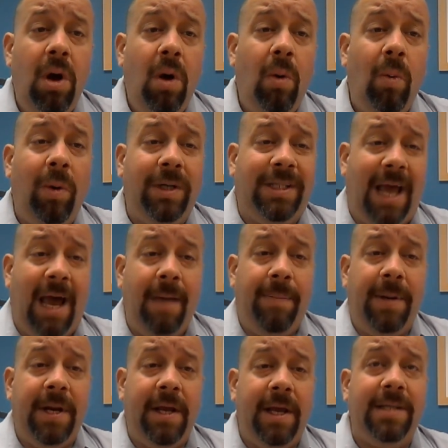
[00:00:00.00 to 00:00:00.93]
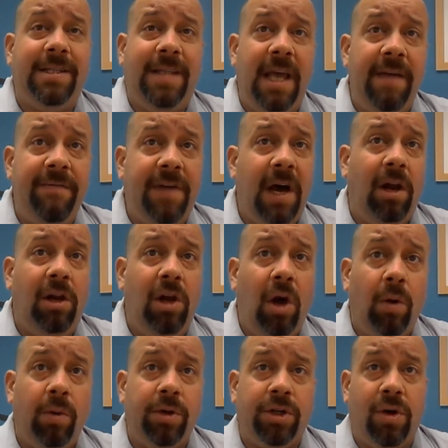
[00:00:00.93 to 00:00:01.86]
what's happening is they've got a
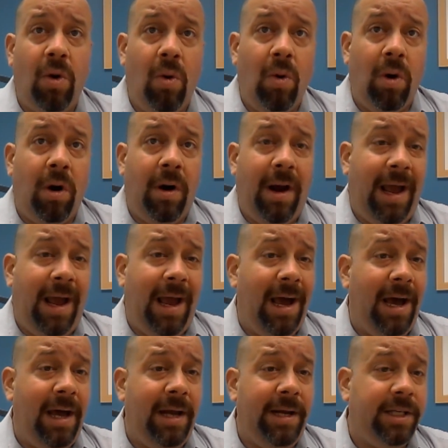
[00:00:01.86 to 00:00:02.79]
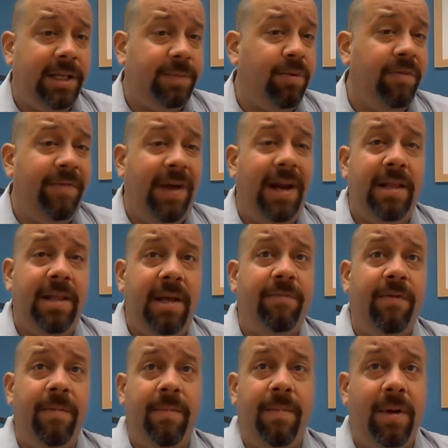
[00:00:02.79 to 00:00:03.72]
lower score, and it's preventing them
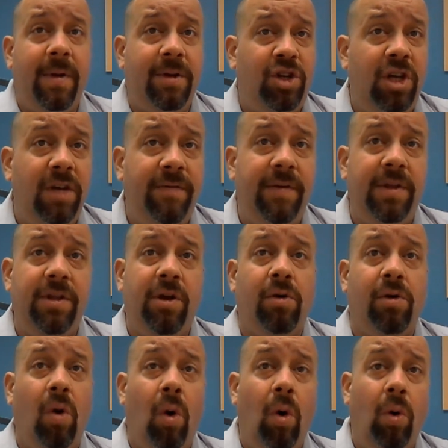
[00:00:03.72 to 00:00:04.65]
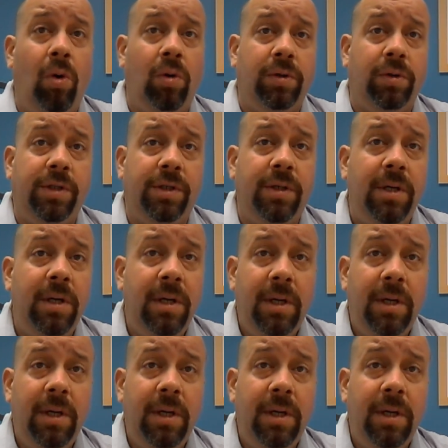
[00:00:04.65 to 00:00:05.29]
from achieving their goals.